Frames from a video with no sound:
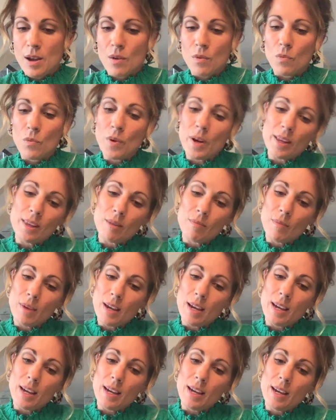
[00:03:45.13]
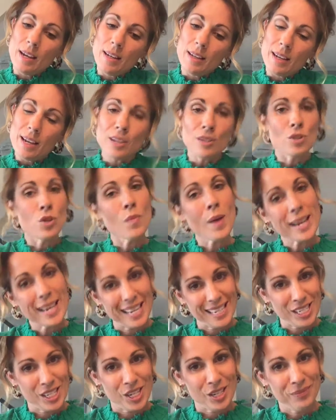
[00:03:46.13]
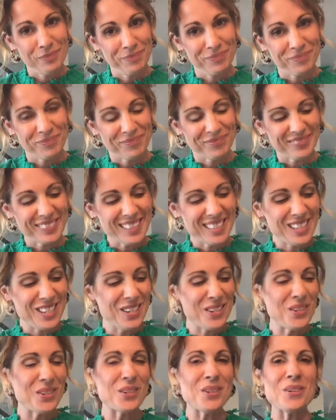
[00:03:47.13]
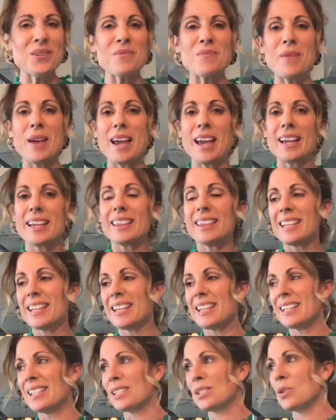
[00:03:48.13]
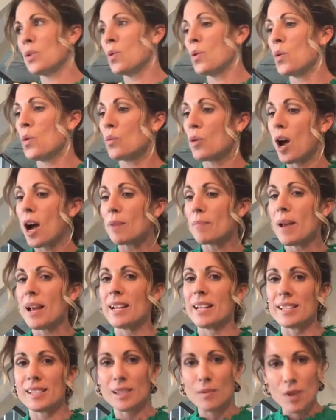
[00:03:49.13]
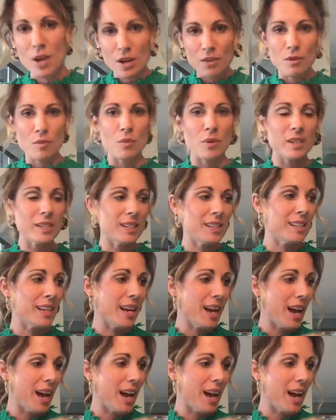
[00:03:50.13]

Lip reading: with me into my kitchen to make these cool rock paintings. Come on over, boys, and say